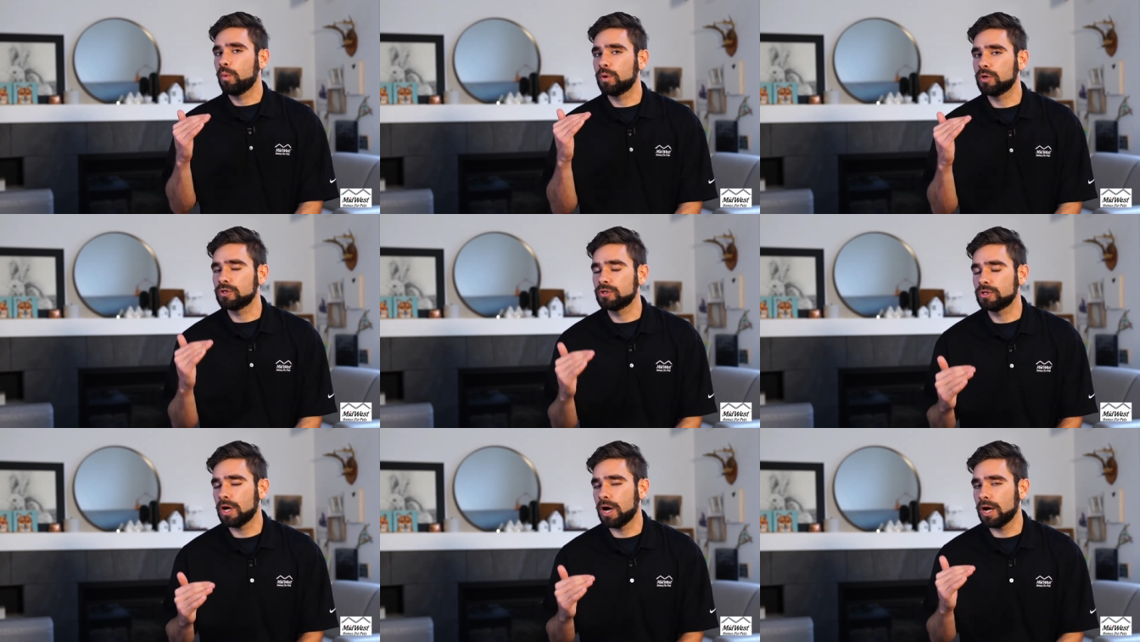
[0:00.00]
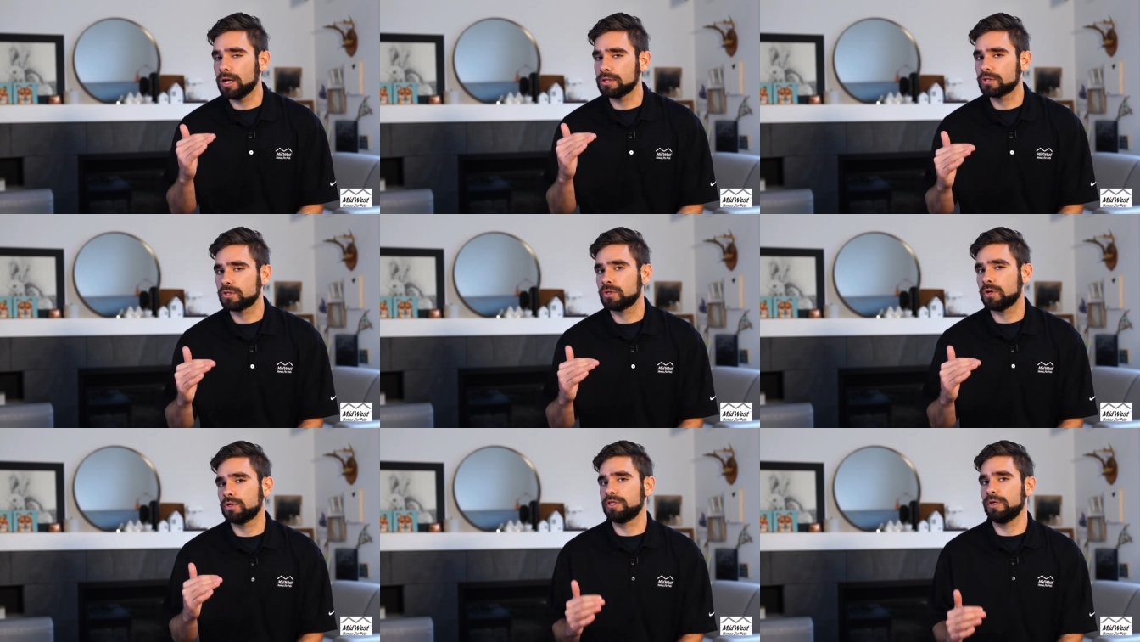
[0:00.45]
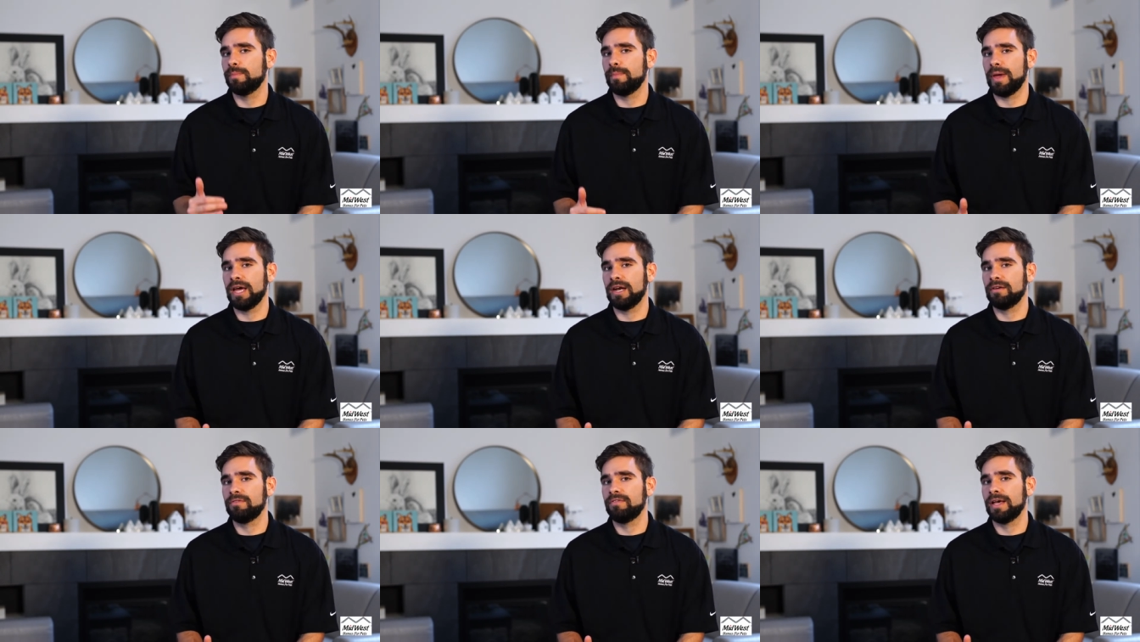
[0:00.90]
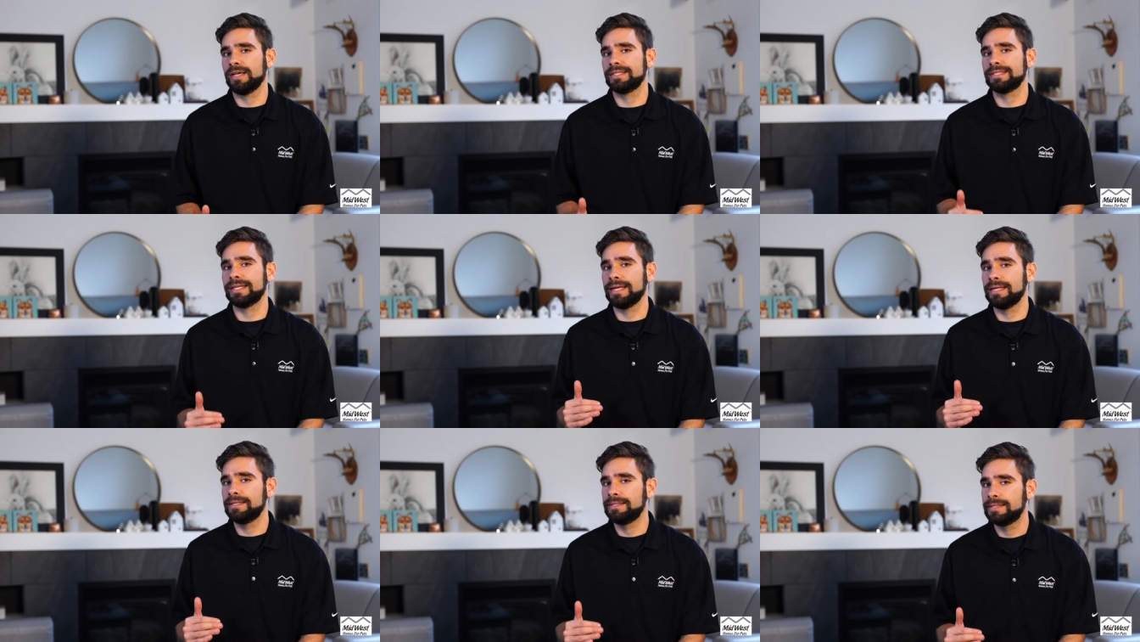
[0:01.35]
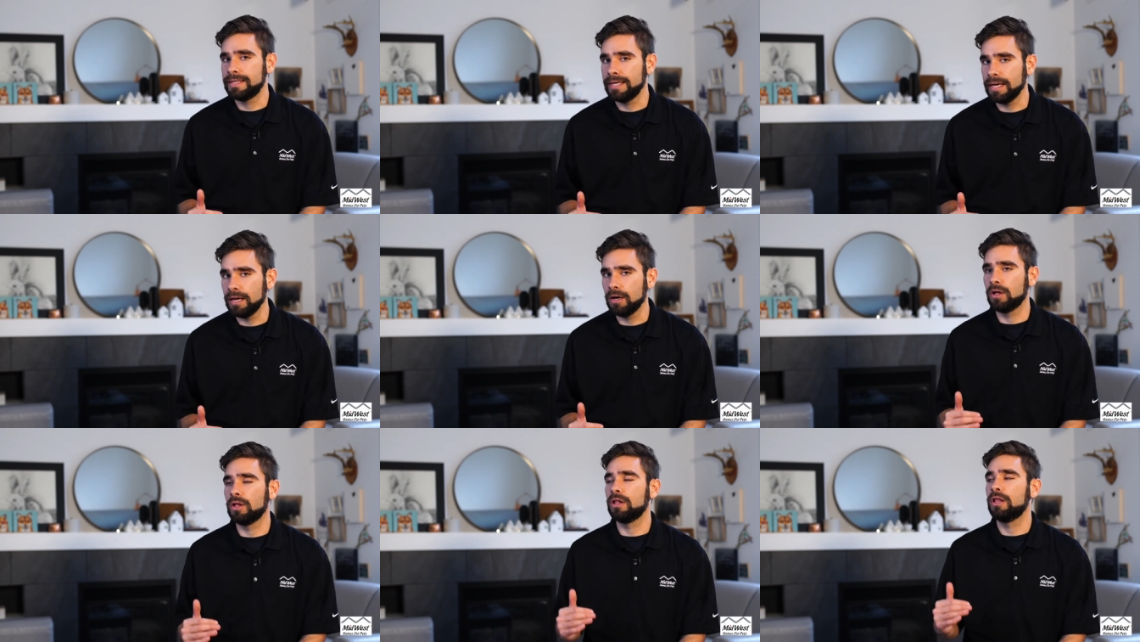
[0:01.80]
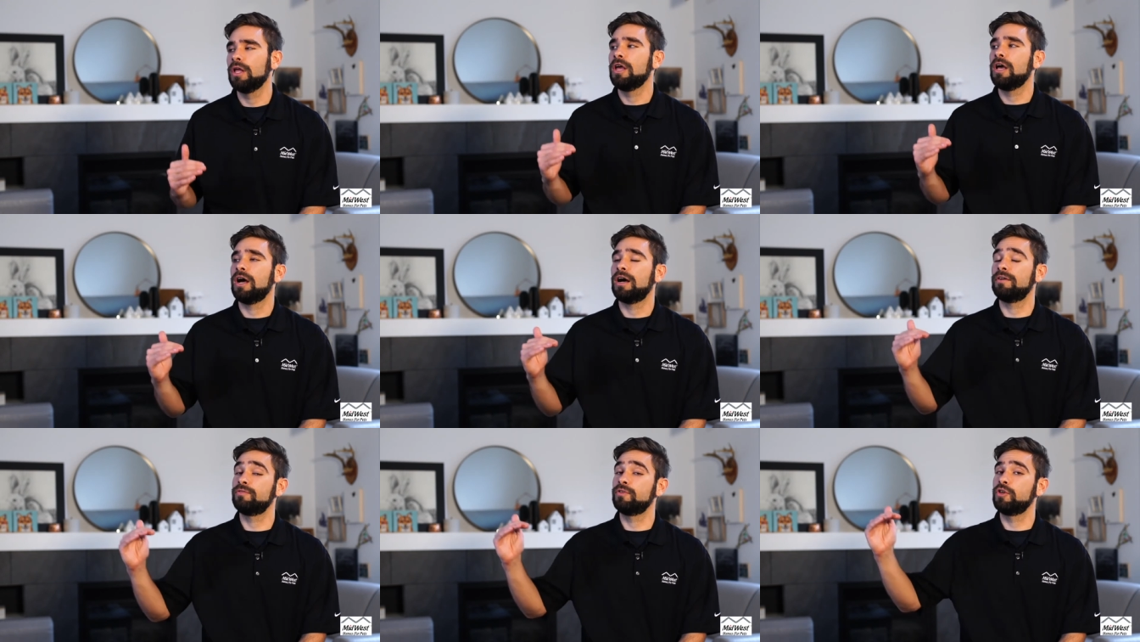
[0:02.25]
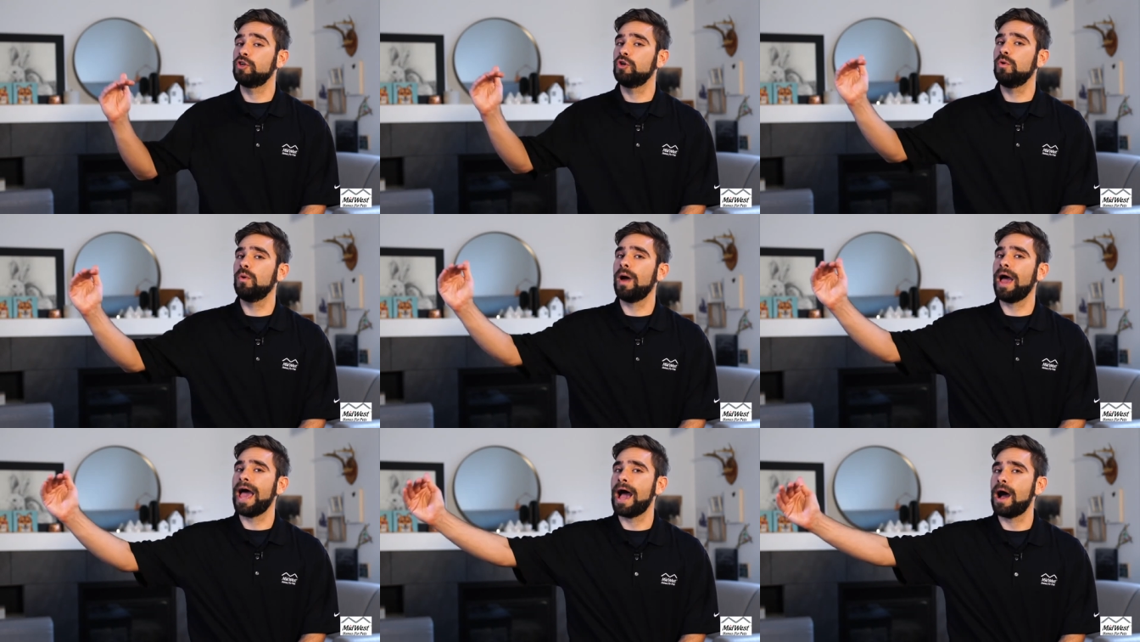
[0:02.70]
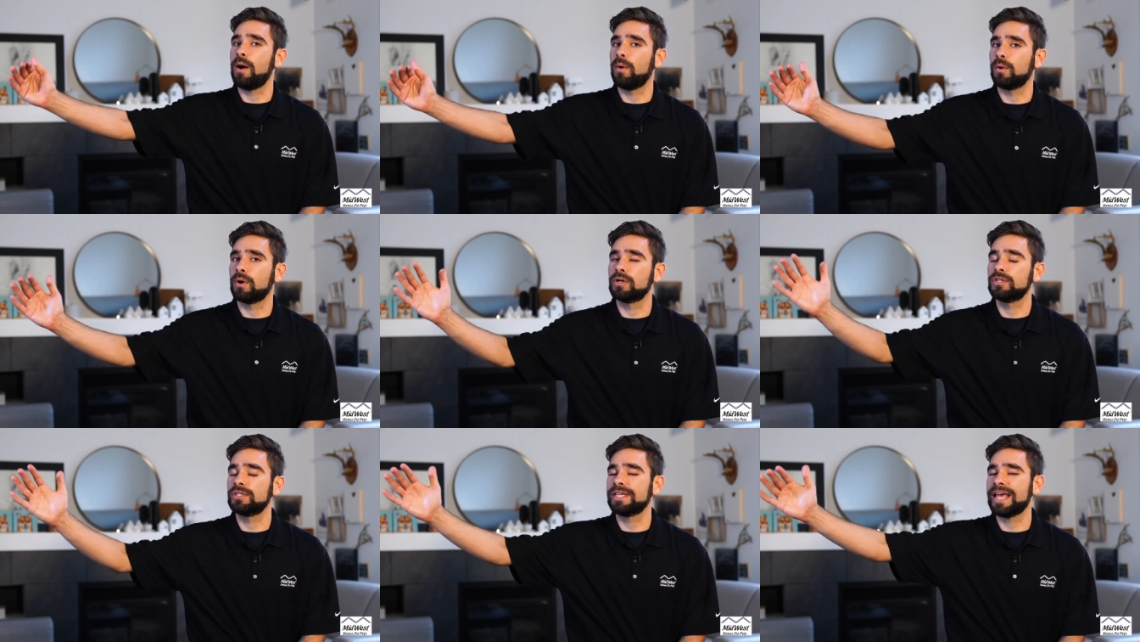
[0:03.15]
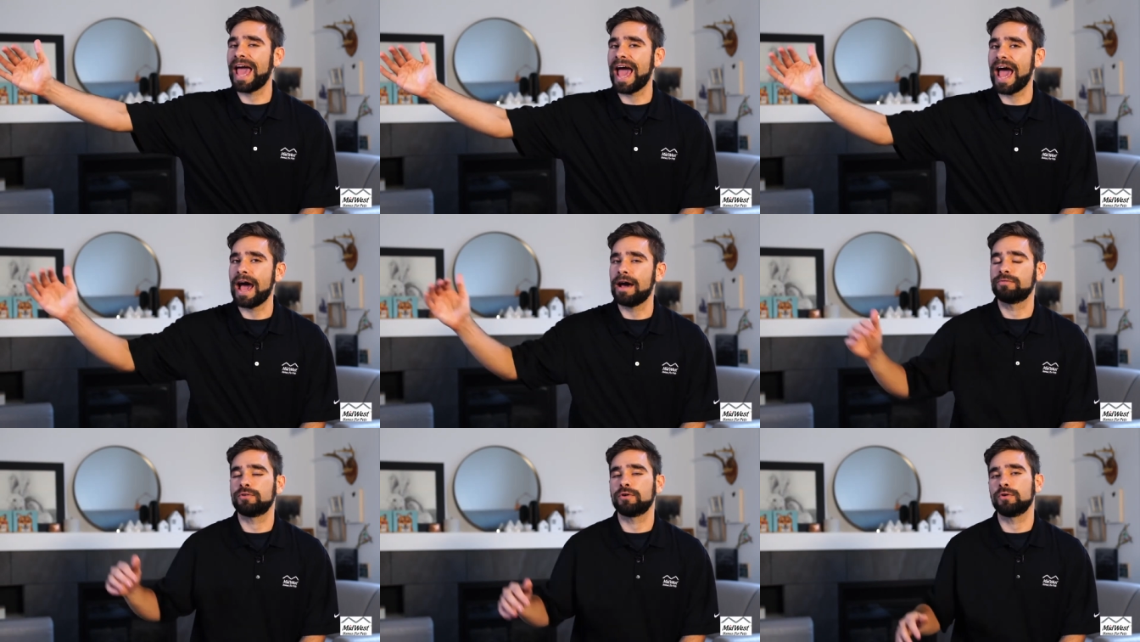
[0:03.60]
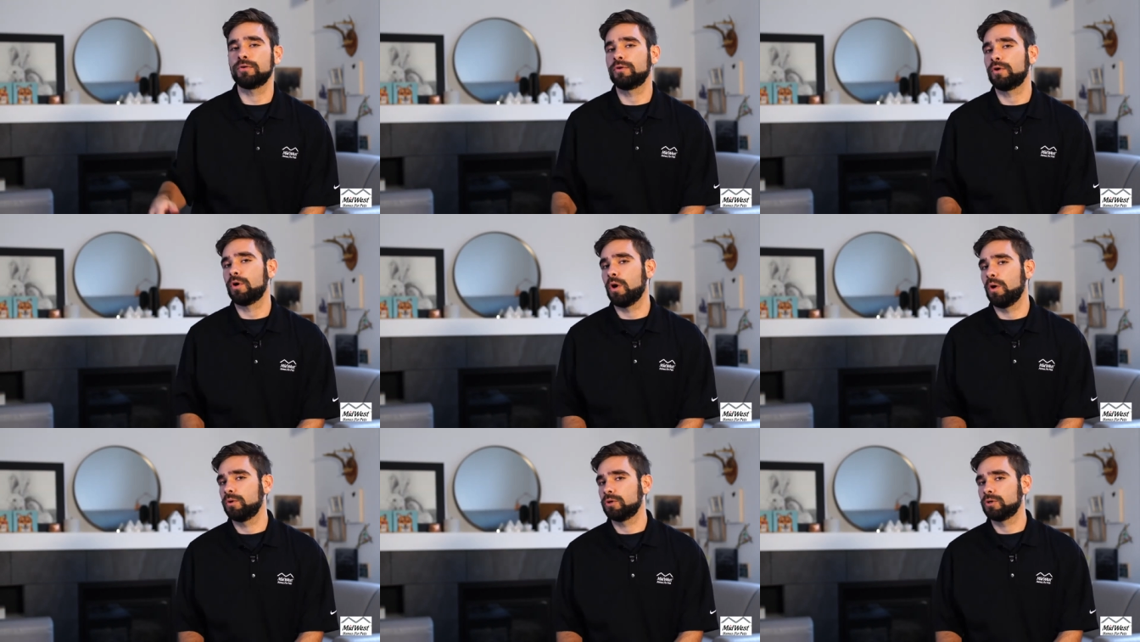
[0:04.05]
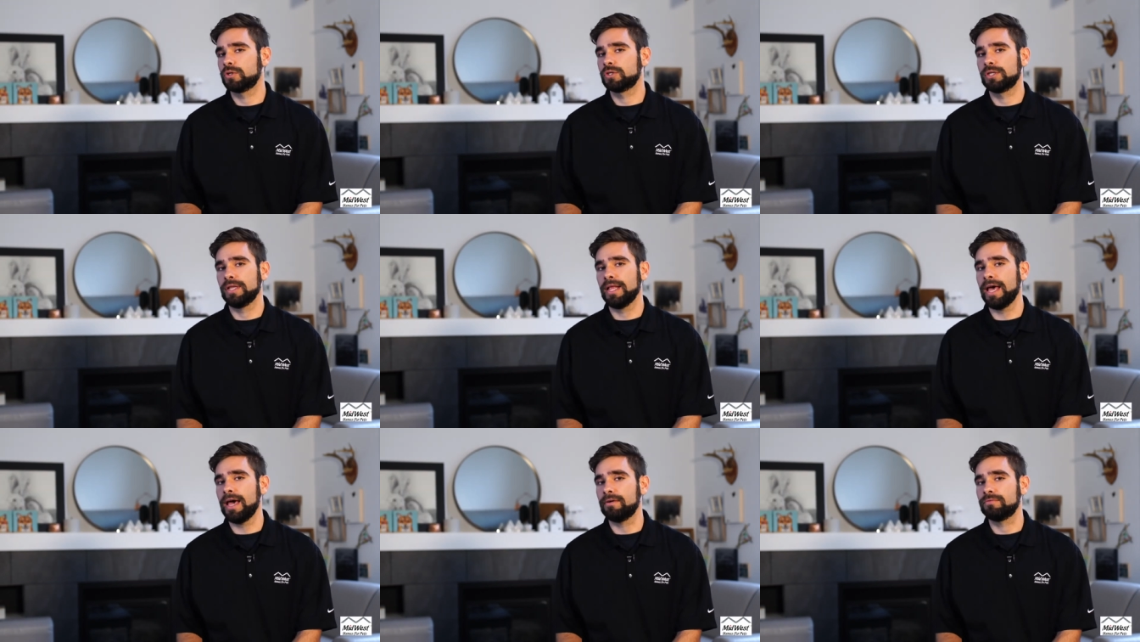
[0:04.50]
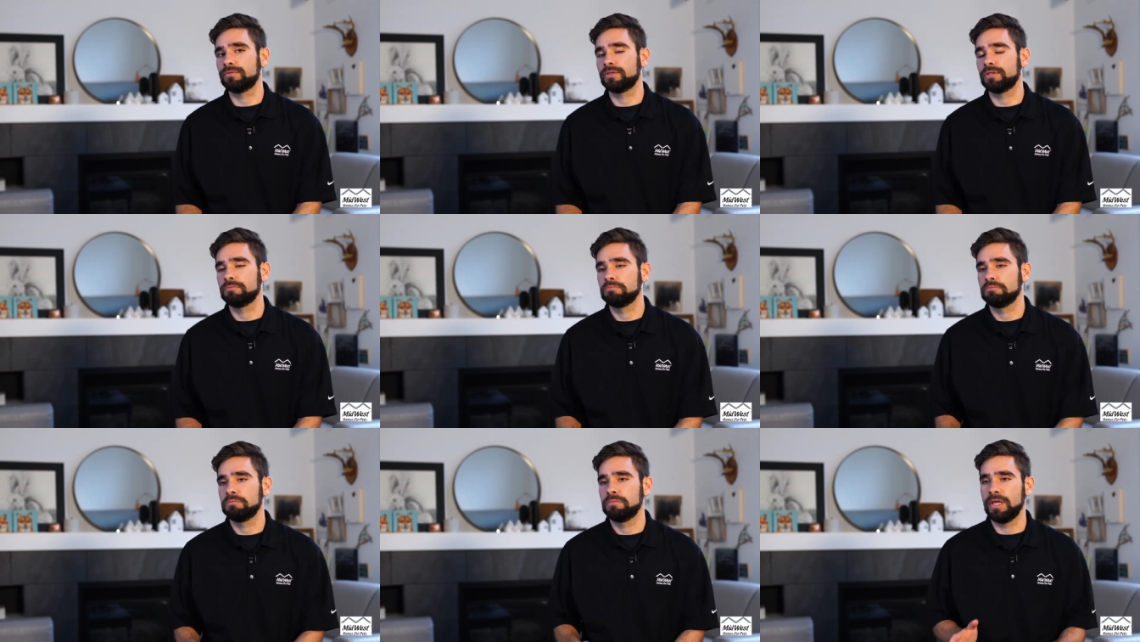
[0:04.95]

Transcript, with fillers: will not start to manifest until a few hours after their owners left.